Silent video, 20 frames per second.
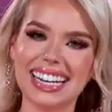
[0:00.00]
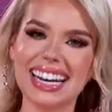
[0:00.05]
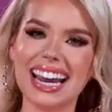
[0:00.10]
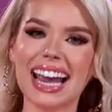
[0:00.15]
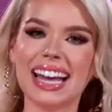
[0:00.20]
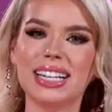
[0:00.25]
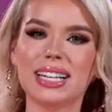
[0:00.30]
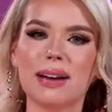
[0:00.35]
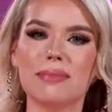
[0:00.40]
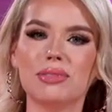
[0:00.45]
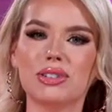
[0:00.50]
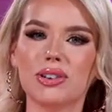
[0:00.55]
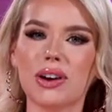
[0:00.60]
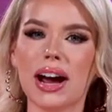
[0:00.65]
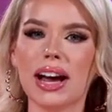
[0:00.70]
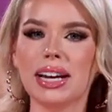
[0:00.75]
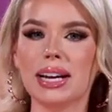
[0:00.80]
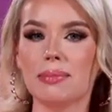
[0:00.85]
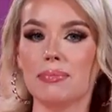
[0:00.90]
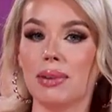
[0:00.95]
end up
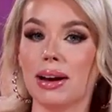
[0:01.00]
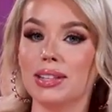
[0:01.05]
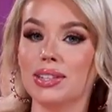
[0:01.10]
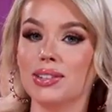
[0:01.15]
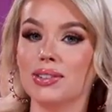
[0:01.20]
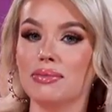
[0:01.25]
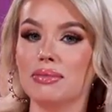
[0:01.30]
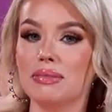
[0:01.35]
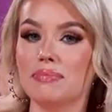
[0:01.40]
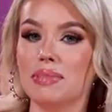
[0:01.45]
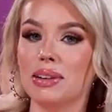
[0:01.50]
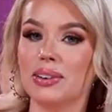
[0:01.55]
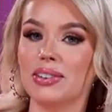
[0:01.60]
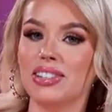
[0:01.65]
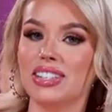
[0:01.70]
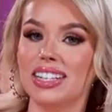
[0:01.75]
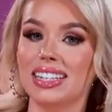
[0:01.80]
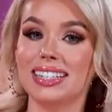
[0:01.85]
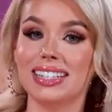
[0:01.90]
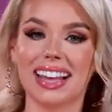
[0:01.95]
trying a pretzel with beer
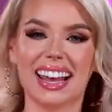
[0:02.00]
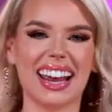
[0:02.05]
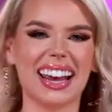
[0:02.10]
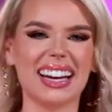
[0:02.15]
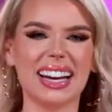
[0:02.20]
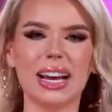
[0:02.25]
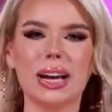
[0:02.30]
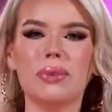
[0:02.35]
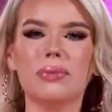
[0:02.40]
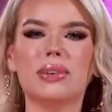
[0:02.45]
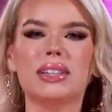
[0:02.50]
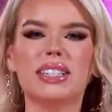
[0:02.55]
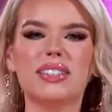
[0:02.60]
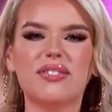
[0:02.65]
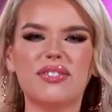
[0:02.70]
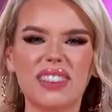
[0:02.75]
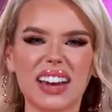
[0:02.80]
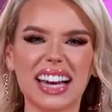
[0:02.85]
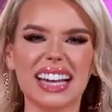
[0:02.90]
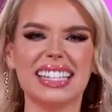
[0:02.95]
cheese and it was
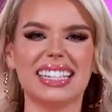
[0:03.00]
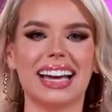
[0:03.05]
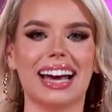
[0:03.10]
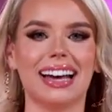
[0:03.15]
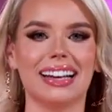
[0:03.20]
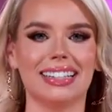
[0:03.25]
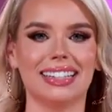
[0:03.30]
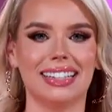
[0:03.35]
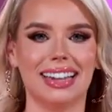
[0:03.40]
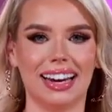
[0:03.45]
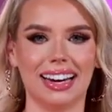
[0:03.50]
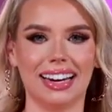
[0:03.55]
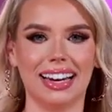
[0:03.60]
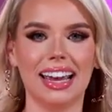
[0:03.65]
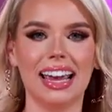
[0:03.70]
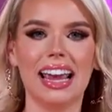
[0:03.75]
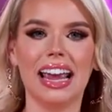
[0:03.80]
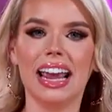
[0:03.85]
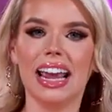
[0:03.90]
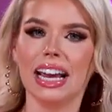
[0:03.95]
fantastic.
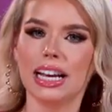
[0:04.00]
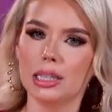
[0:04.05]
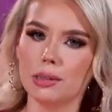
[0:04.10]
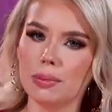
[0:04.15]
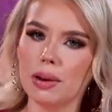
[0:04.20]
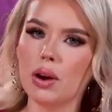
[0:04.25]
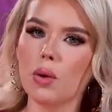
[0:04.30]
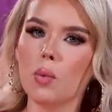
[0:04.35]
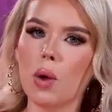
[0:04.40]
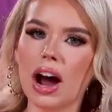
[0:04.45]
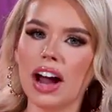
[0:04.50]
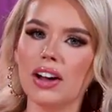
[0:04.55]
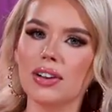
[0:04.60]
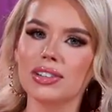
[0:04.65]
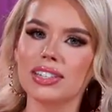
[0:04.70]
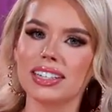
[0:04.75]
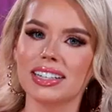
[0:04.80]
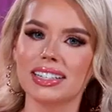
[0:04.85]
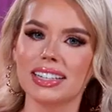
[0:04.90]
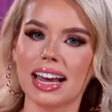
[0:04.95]
It's been a while
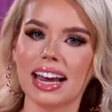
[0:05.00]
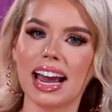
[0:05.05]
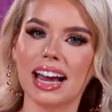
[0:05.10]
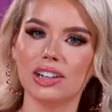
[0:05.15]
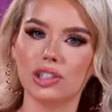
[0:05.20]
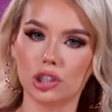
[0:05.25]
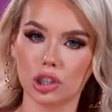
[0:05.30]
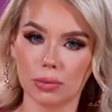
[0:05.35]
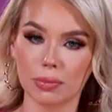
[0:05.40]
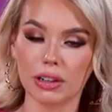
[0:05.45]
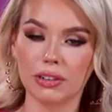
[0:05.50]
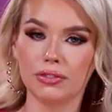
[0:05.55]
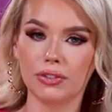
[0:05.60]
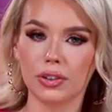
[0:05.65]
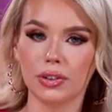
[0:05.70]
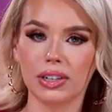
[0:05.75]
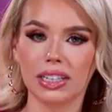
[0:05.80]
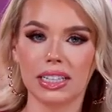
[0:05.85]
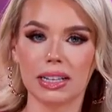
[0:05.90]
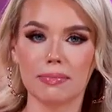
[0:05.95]
since I had German
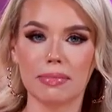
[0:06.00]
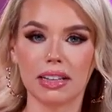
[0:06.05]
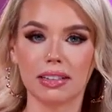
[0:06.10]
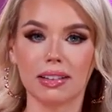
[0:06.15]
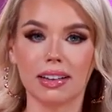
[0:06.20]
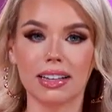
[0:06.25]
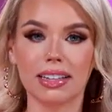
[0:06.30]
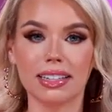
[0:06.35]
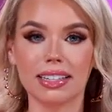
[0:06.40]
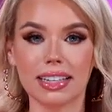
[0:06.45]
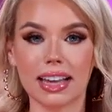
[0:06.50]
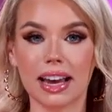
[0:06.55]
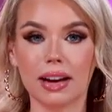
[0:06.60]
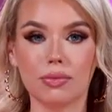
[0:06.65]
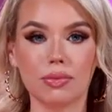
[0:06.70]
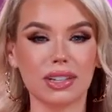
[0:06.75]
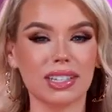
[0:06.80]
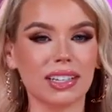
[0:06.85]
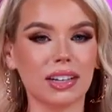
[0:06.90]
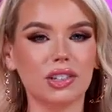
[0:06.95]
food in the Midlands and
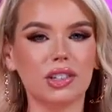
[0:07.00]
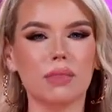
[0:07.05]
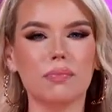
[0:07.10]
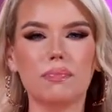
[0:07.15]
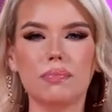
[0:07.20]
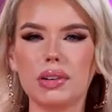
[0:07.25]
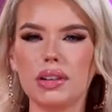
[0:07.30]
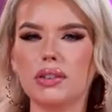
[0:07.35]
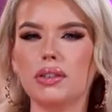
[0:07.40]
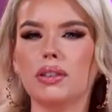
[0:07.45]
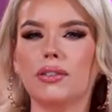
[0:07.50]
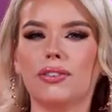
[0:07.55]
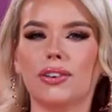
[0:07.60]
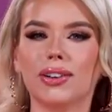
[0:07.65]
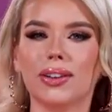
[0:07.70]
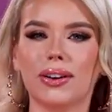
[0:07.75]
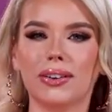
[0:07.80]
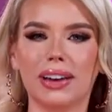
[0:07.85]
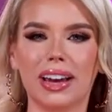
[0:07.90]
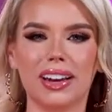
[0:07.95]
with such a beautiful
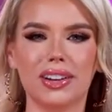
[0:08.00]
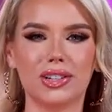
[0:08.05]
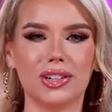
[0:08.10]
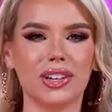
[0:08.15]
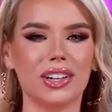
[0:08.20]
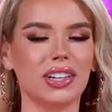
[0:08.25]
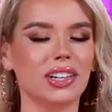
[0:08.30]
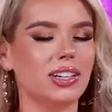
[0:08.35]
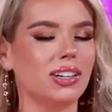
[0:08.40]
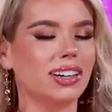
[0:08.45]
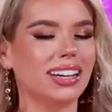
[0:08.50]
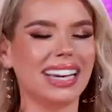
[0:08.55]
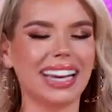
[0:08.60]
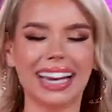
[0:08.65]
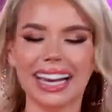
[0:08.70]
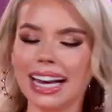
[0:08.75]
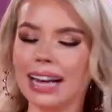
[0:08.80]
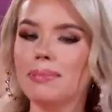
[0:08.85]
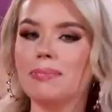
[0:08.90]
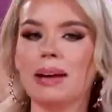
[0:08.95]
location, you
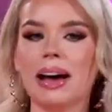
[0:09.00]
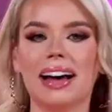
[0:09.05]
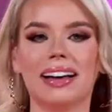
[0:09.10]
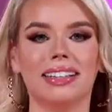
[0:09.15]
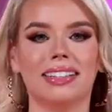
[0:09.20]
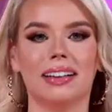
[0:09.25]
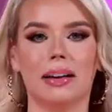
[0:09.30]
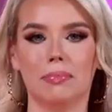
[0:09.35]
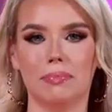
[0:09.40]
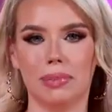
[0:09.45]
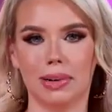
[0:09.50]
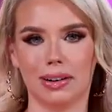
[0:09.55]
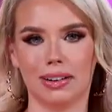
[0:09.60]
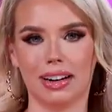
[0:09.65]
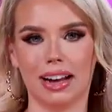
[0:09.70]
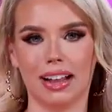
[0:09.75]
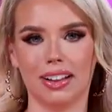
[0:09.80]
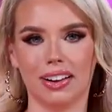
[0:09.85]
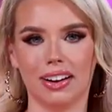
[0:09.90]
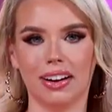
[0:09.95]
can't pass up
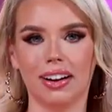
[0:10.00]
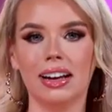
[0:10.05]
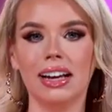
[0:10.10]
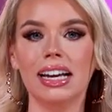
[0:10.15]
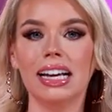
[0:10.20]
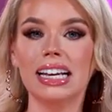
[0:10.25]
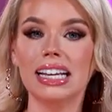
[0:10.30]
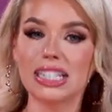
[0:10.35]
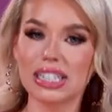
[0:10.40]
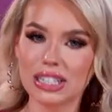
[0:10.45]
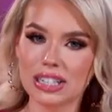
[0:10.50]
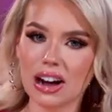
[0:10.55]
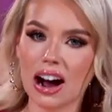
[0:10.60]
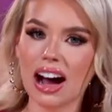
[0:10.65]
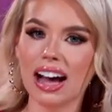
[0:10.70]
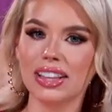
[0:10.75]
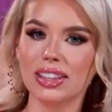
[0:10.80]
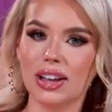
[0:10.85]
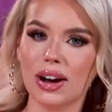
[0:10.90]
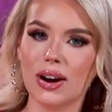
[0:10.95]
Bierkeller.
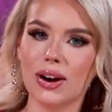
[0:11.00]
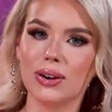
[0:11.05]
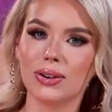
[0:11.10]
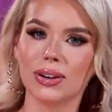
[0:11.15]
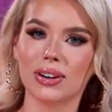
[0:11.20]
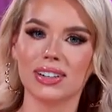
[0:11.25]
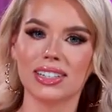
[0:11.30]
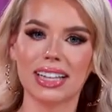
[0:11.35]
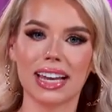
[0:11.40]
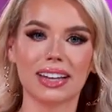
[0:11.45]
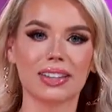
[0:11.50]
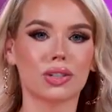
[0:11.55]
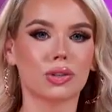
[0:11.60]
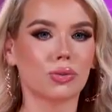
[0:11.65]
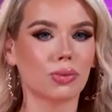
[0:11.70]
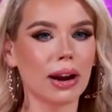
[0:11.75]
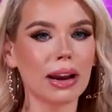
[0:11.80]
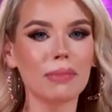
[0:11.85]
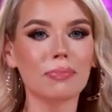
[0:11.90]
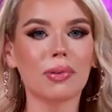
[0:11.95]
Scott, the owner, takes
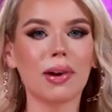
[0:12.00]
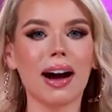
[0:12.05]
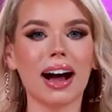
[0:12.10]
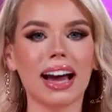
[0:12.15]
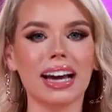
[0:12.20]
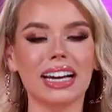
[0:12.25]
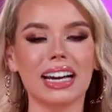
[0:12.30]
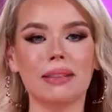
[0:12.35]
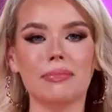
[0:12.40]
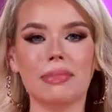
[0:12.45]
great pride in